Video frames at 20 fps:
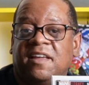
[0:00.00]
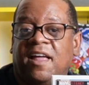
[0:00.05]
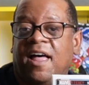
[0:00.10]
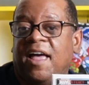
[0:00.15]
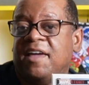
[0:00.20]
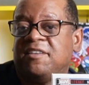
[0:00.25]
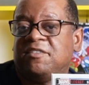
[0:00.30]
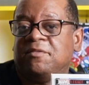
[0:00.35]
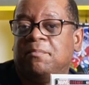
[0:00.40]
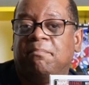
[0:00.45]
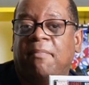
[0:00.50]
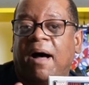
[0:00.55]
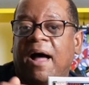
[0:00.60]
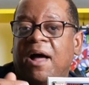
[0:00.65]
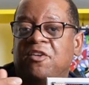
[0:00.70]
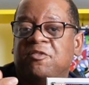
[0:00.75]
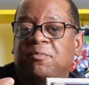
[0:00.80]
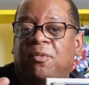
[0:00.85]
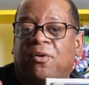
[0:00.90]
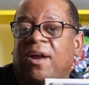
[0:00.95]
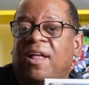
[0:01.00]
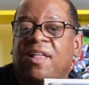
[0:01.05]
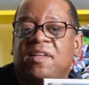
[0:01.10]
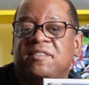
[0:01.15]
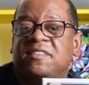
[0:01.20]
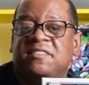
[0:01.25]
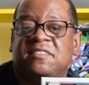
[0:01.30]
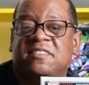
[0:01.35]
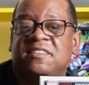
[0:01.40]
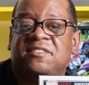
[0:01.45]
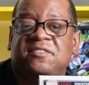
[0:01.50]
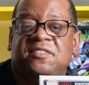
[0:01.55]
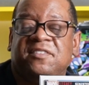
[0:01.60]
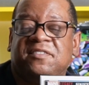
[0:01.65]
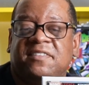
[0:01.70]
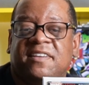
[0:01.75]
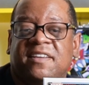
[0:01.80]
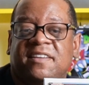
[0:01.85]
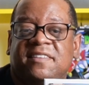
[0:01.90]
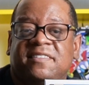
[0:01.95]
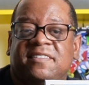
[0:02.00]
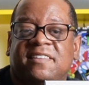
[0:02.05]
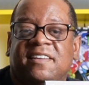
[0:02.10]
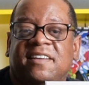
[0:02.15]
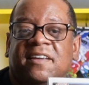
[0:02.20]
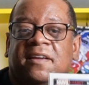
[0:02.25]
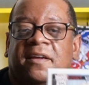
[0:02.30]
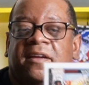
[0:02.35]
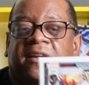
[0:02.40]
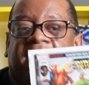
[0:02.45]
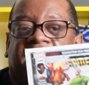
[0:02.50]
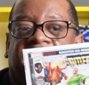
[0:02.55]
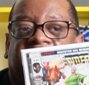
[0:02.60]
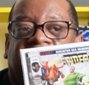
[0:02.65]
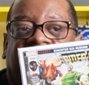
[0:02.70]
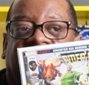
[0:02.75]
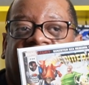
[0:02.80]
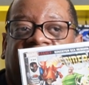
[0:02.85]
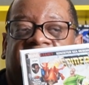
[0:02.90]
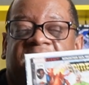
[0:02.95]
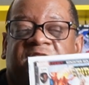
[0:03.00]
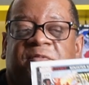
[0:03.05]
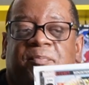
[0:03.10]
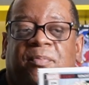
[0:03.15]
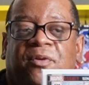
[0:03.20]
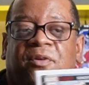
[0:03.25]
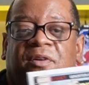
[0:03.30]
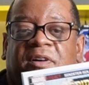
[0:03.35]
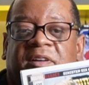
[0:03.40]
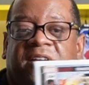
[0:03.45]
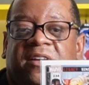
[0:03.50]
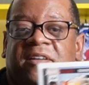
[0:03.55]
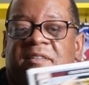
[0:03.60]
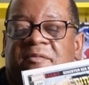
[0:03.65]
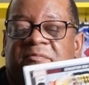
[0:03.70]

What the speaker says: I guess Miles Morales is Sinister Six. In this book,